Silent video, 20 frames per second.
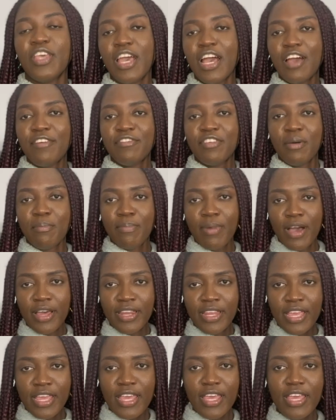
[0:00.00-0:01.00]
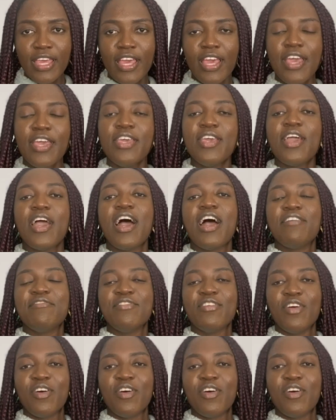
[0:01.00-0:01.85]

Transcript: have your body, you have